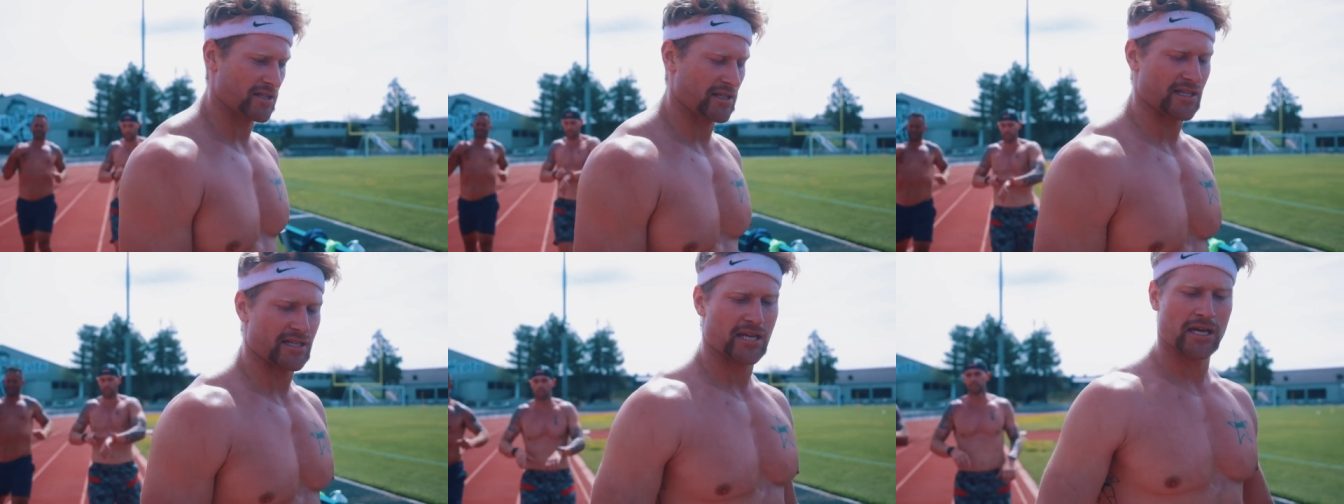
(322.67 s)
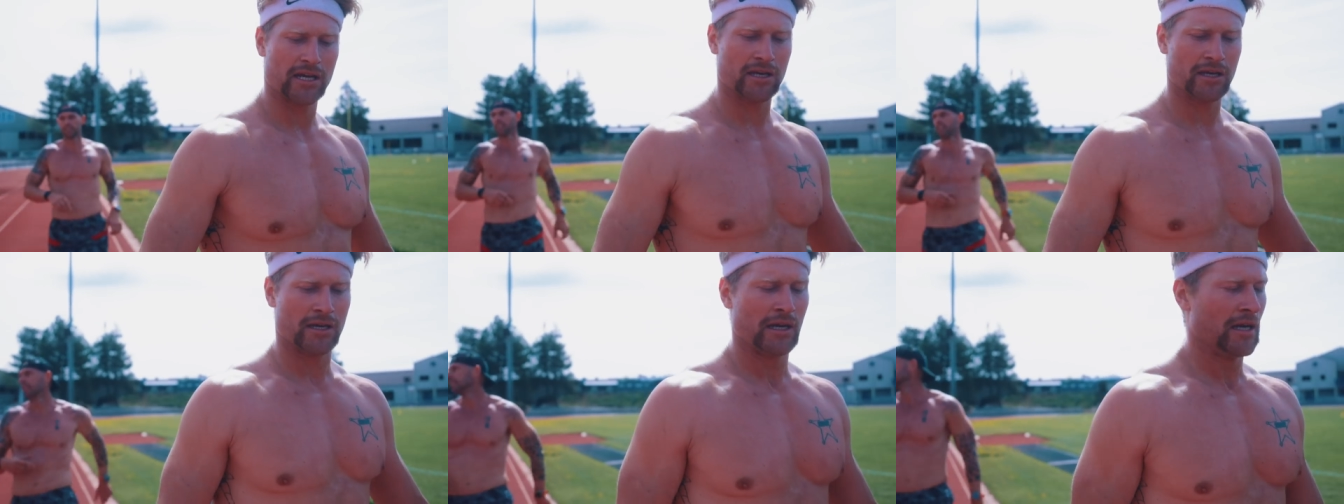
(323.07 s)
in this,
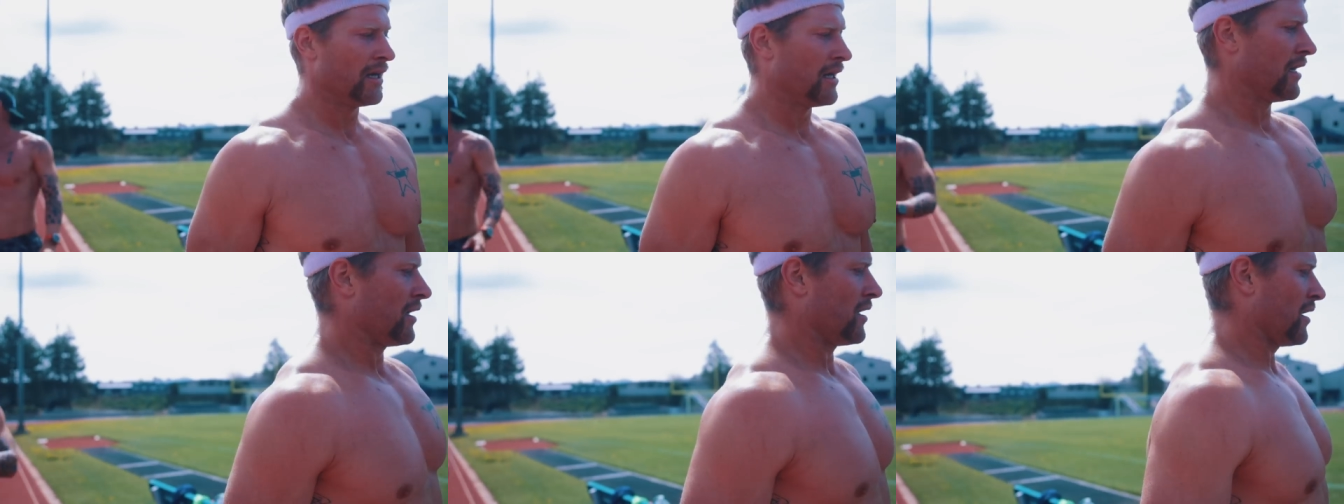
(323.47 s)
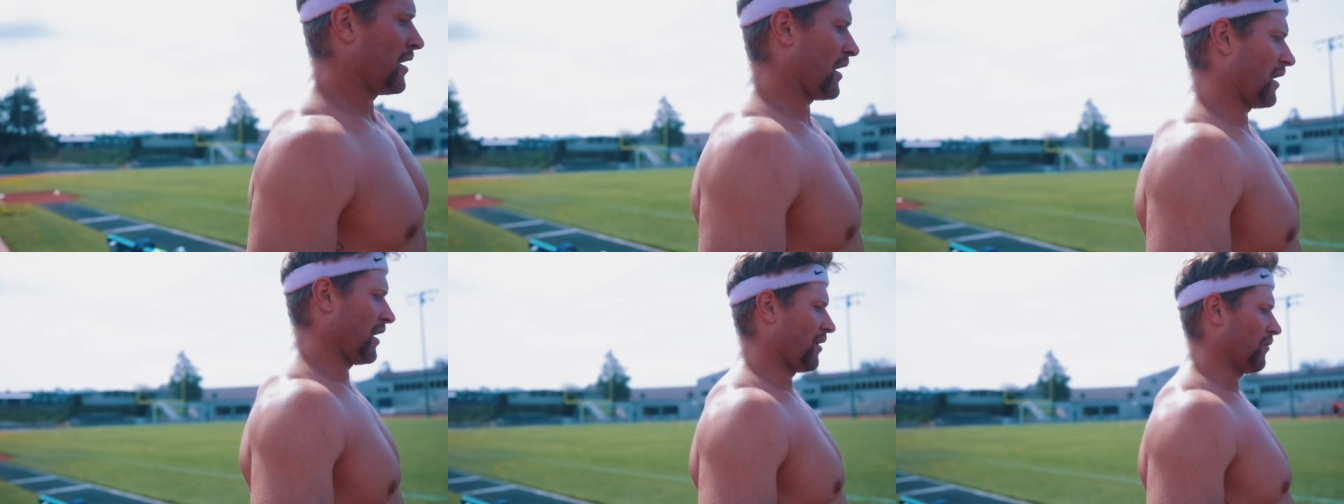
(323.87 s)

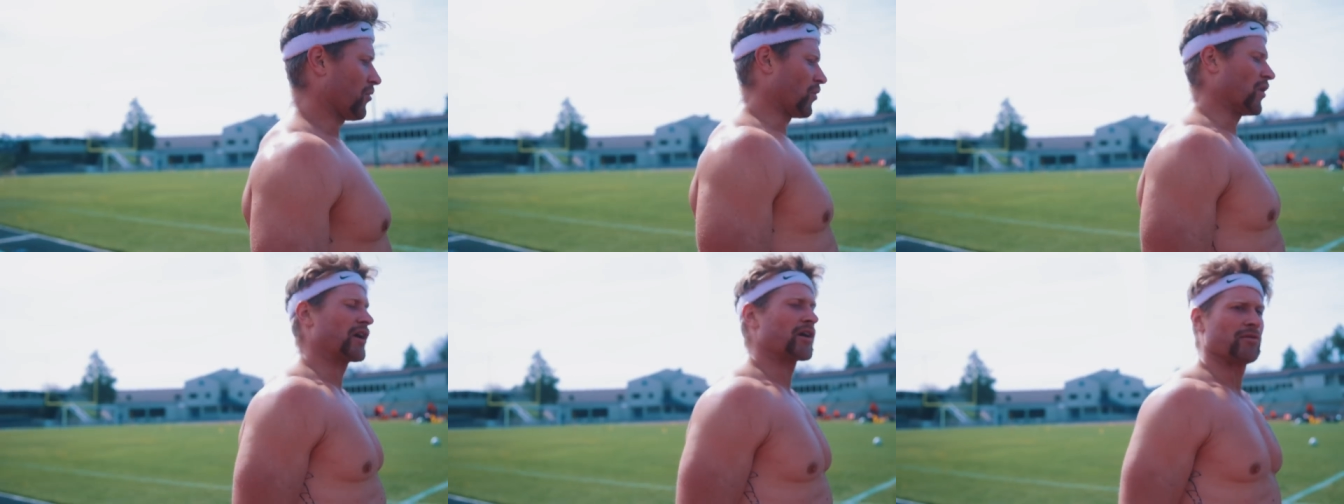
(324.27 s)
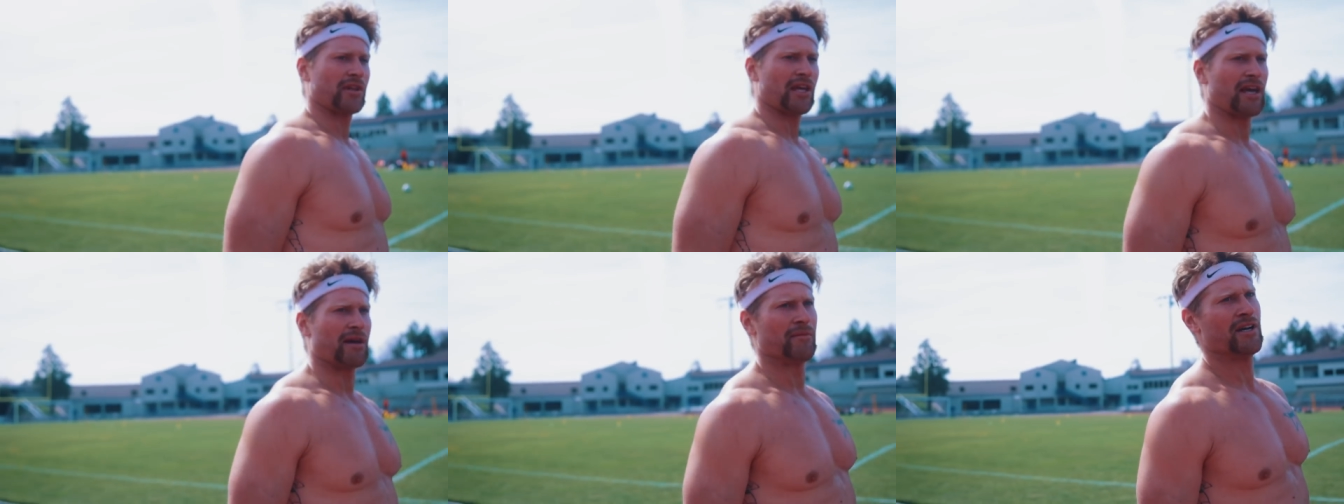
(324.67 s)
and we're working with
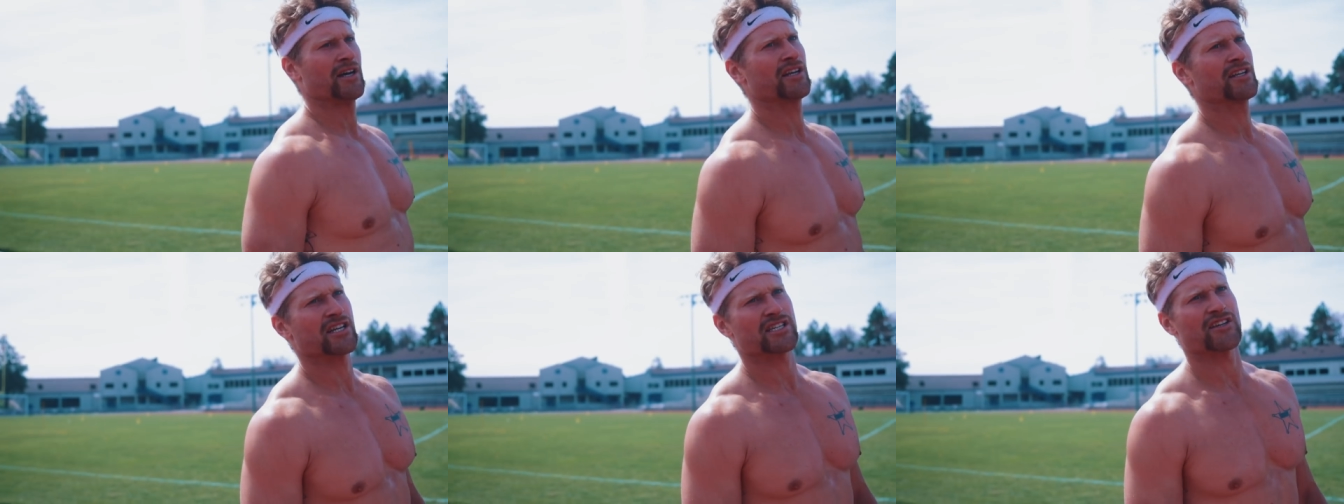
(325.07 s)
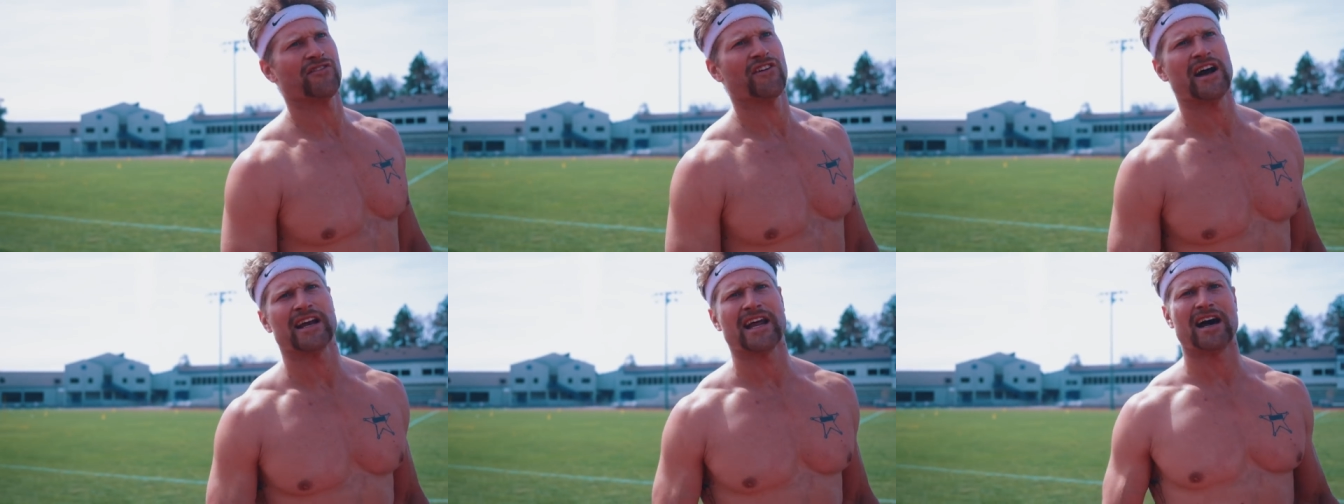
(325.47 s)
him just to
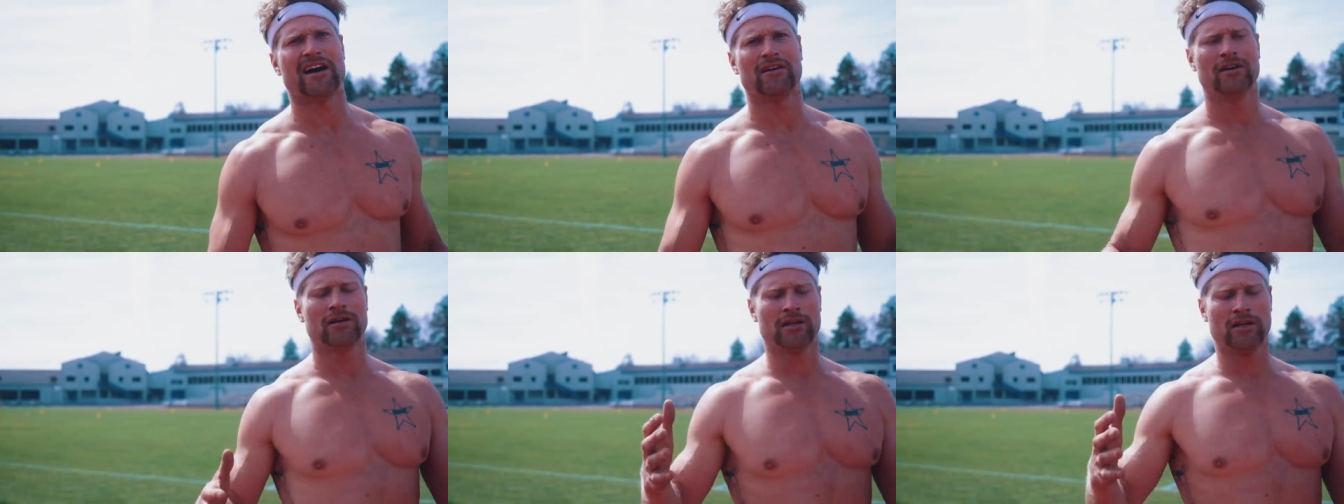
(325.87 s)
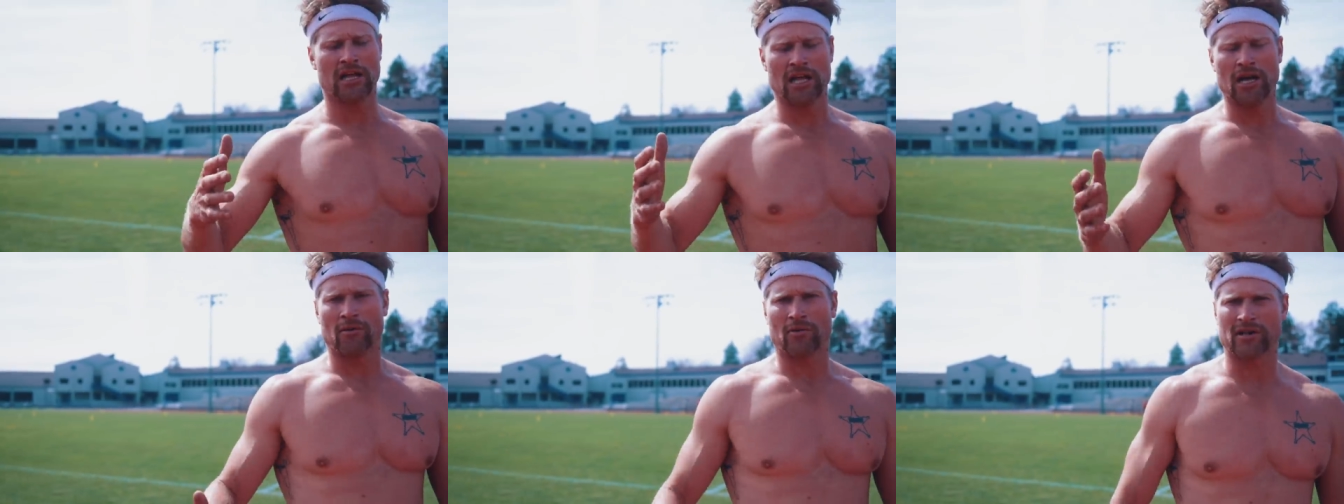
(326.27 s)
find out
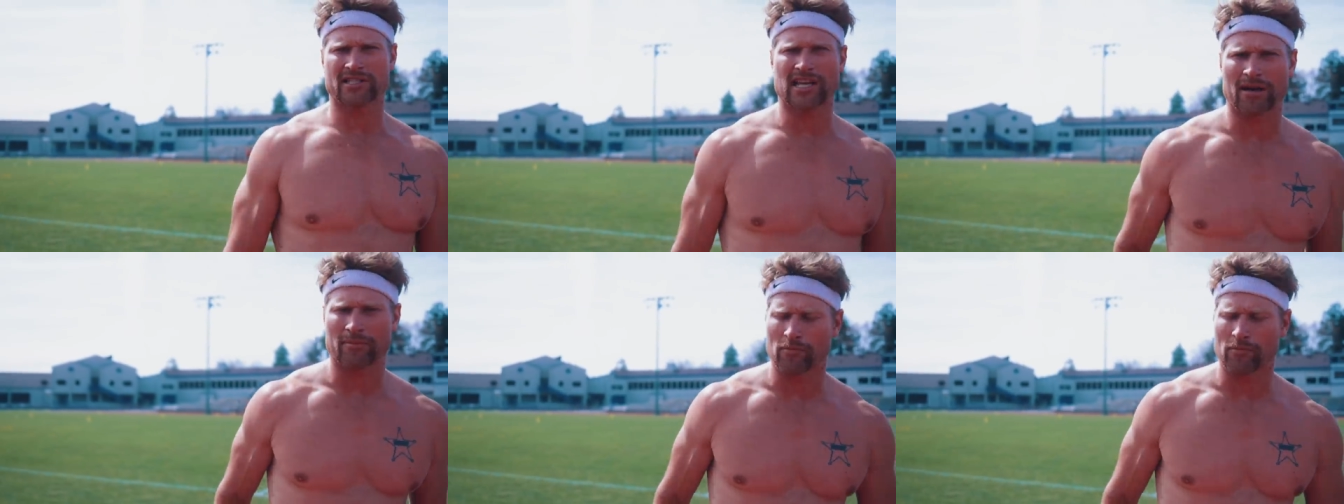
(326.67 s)
what it's like